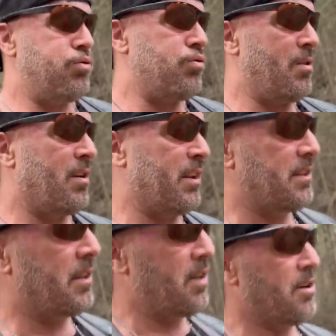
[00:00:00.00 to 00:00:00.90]
I don't like the
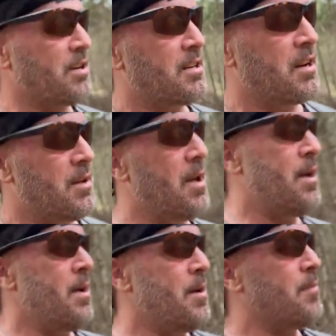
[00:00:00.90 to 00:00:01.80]
curse,
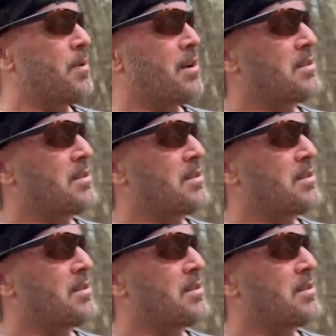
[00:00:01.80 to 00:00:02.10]
but I'll